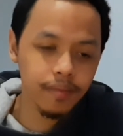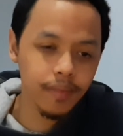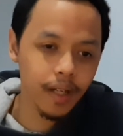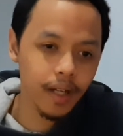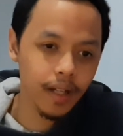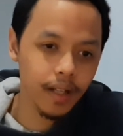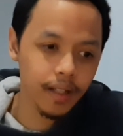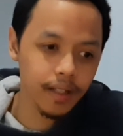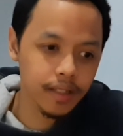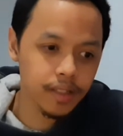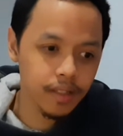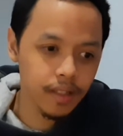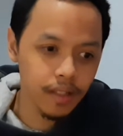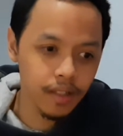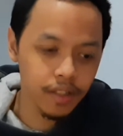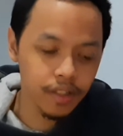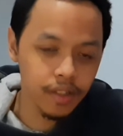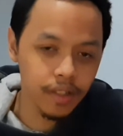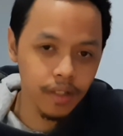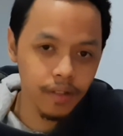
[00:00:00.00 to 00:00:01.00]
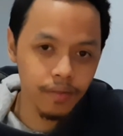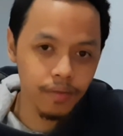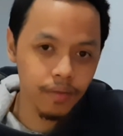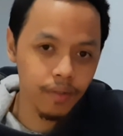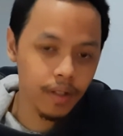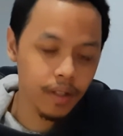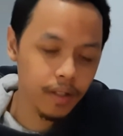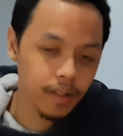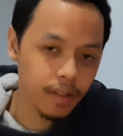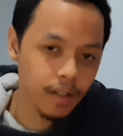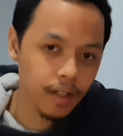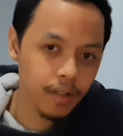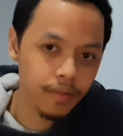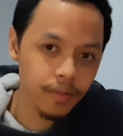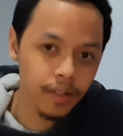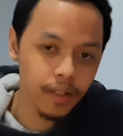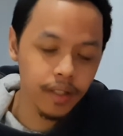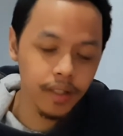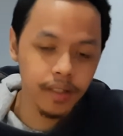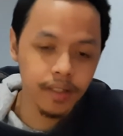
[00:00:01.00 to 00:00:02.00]
Alex Telles didn't
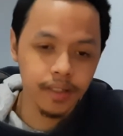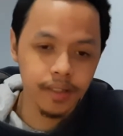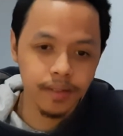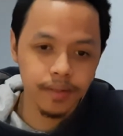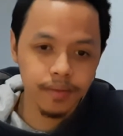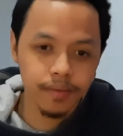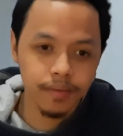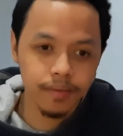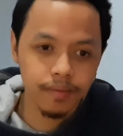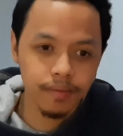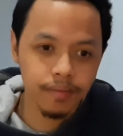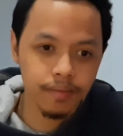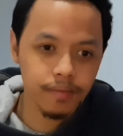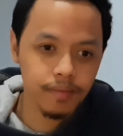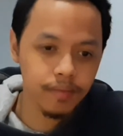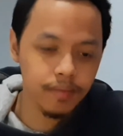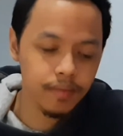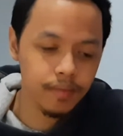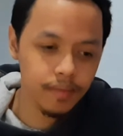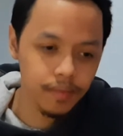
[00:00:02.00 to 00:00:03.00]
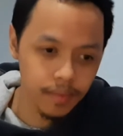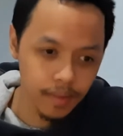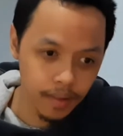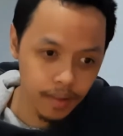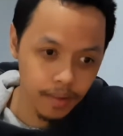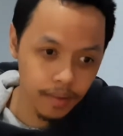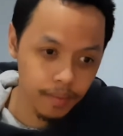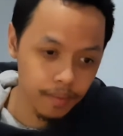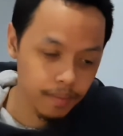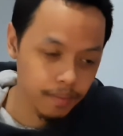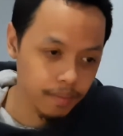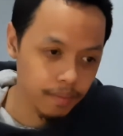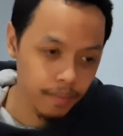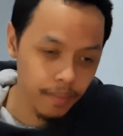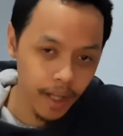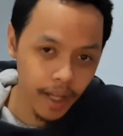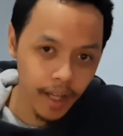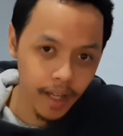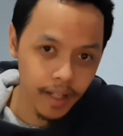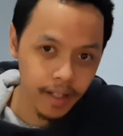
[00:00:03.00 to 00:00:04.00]
cover his
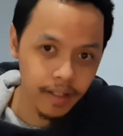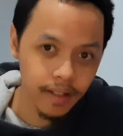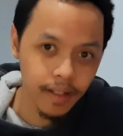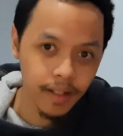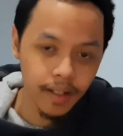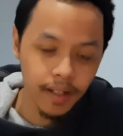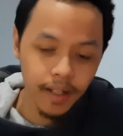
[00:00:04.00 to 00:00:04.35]
man,